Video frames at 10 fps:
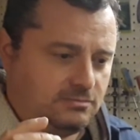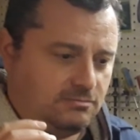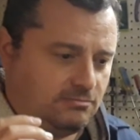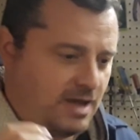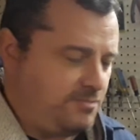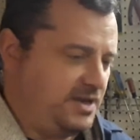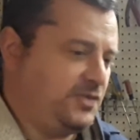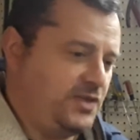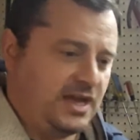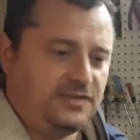my big
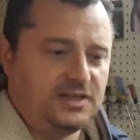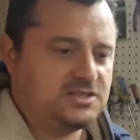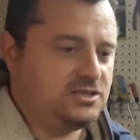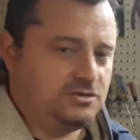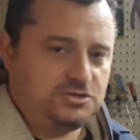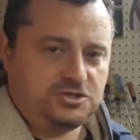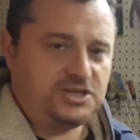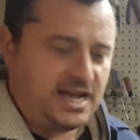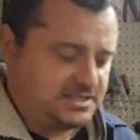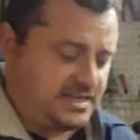thing on this, use your
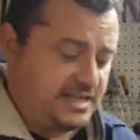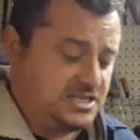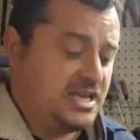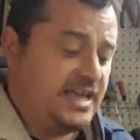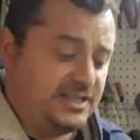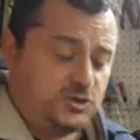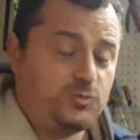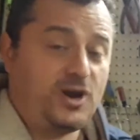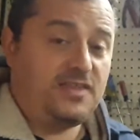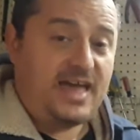jack stands and
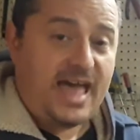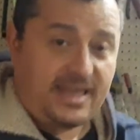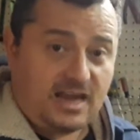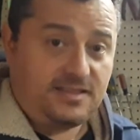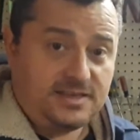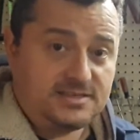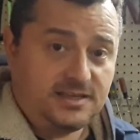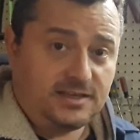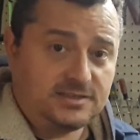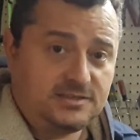spray the heck out of these
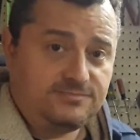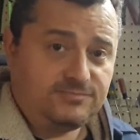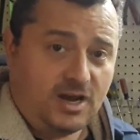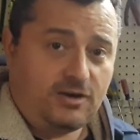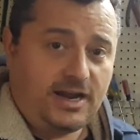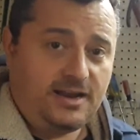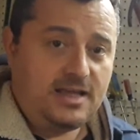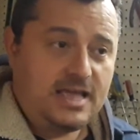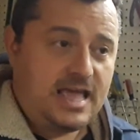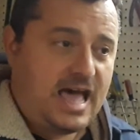things, all right?
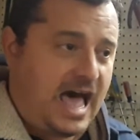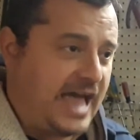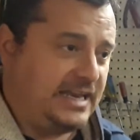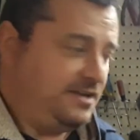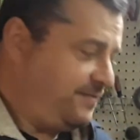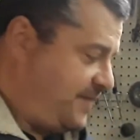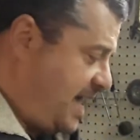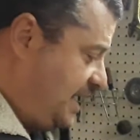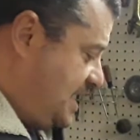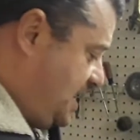I didn't
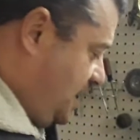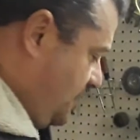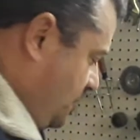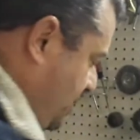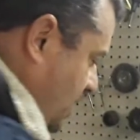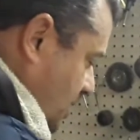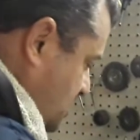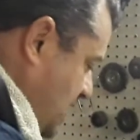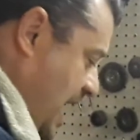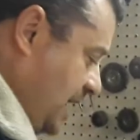find any other parts.
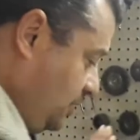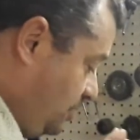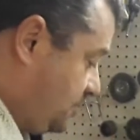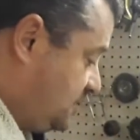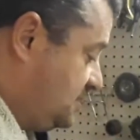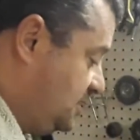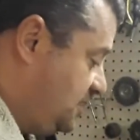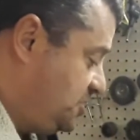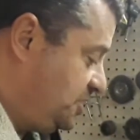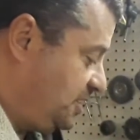I looked
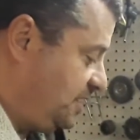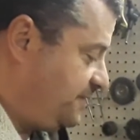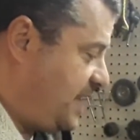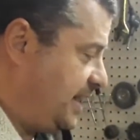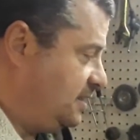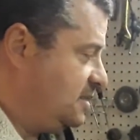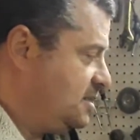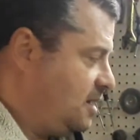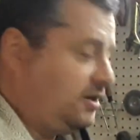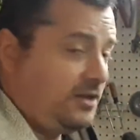diligently to find
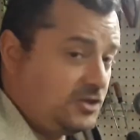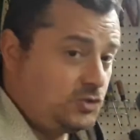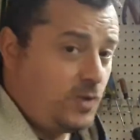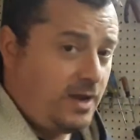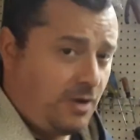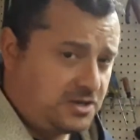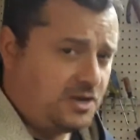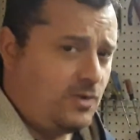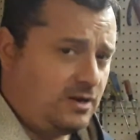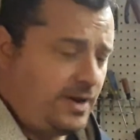another sway bar because I
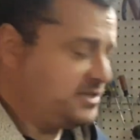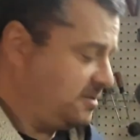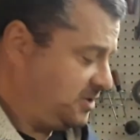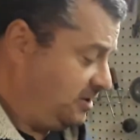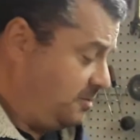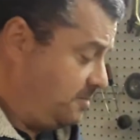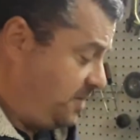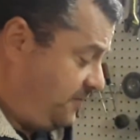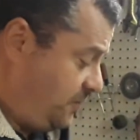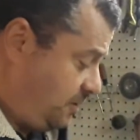wanted to buy something a little bit
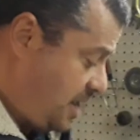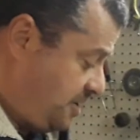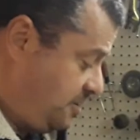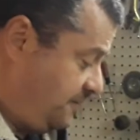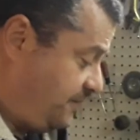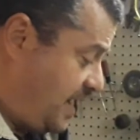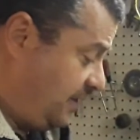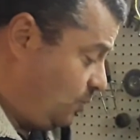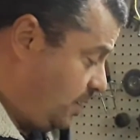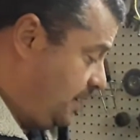beefier. couldn't
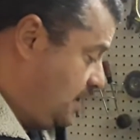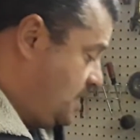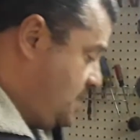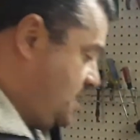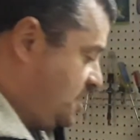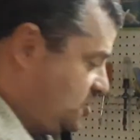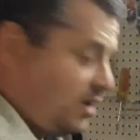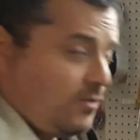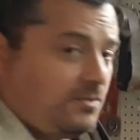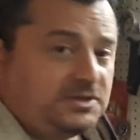find one, so I
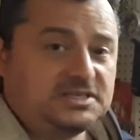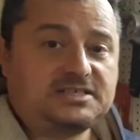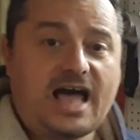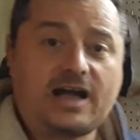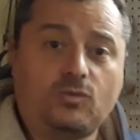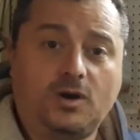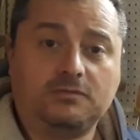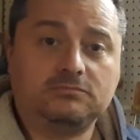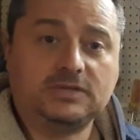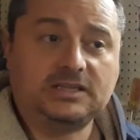went with the stock
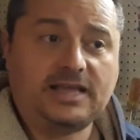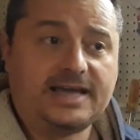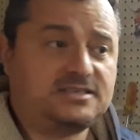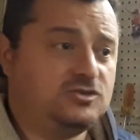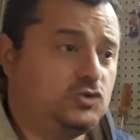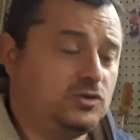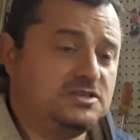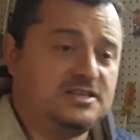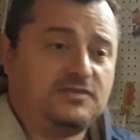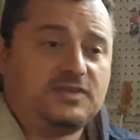one. It lasted
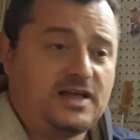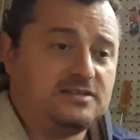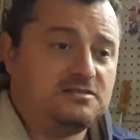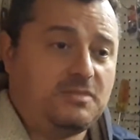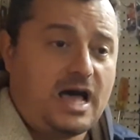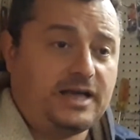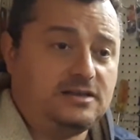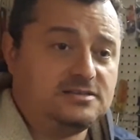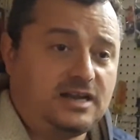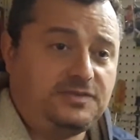270,000
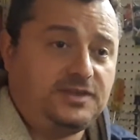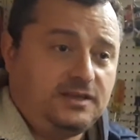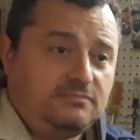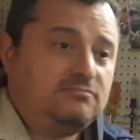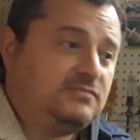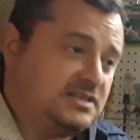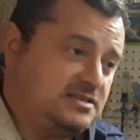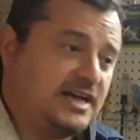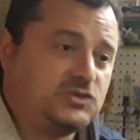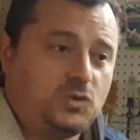miles, and I think this
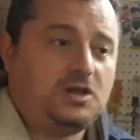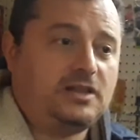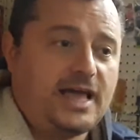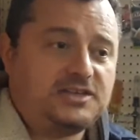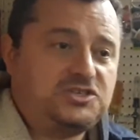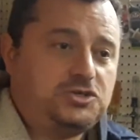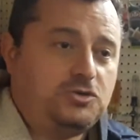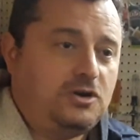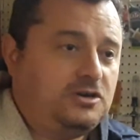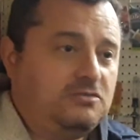next one will last
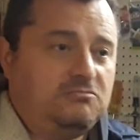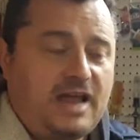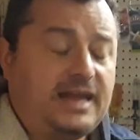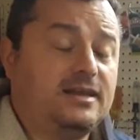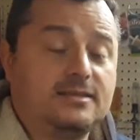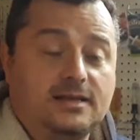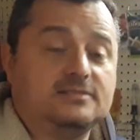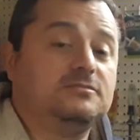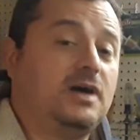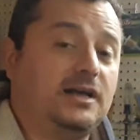
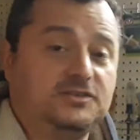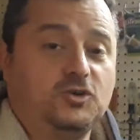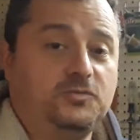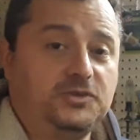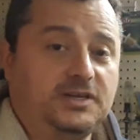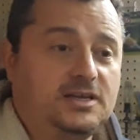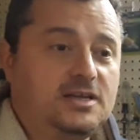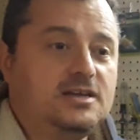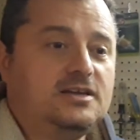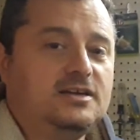290,000 miles, hopefully.
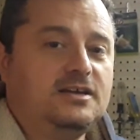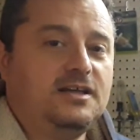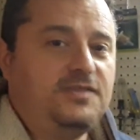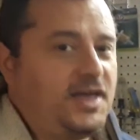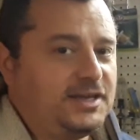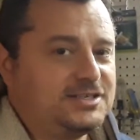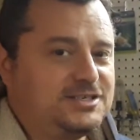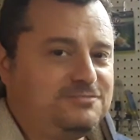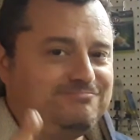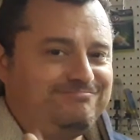
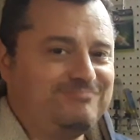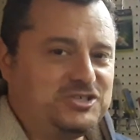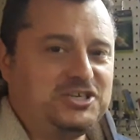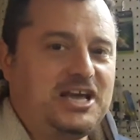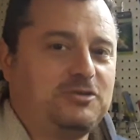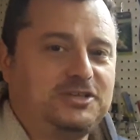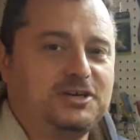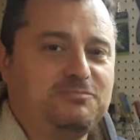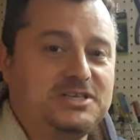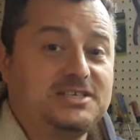Thanks. We'll see you out there.
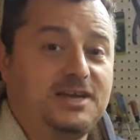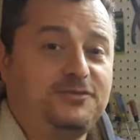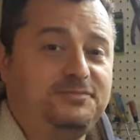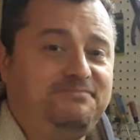Be safe.